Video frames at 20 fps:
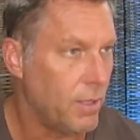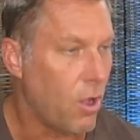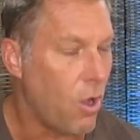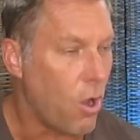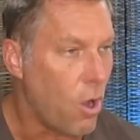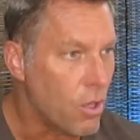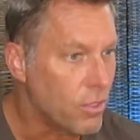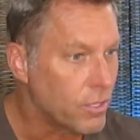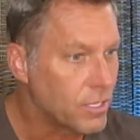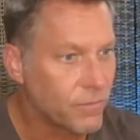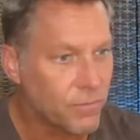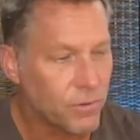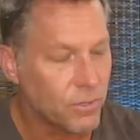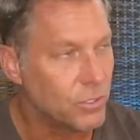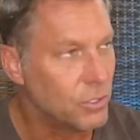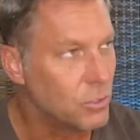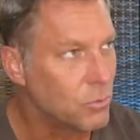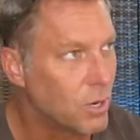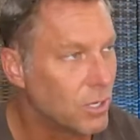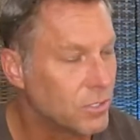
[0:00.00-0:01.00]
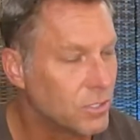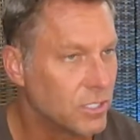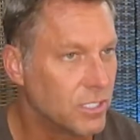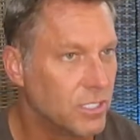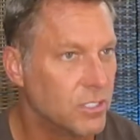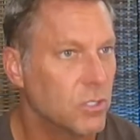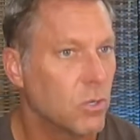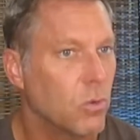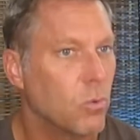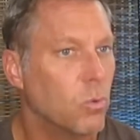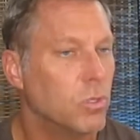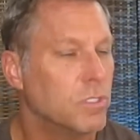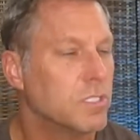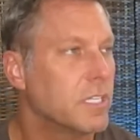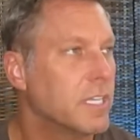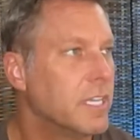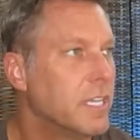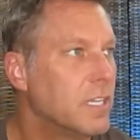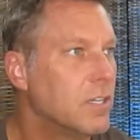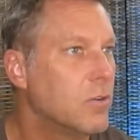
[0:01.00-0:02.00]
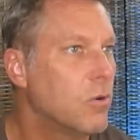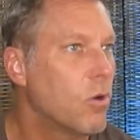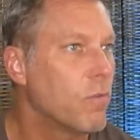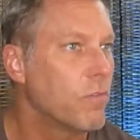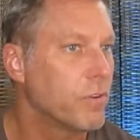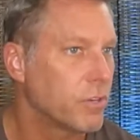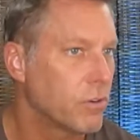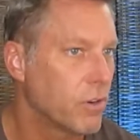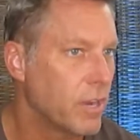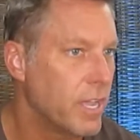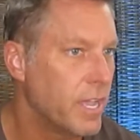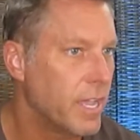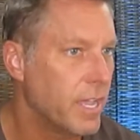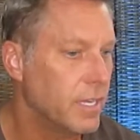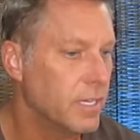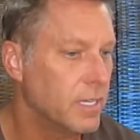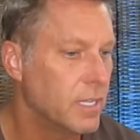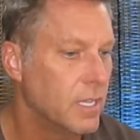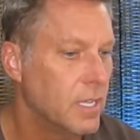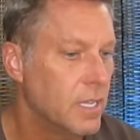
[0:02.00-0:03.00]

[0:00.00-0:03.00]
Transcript: all the different nuances was in over your head.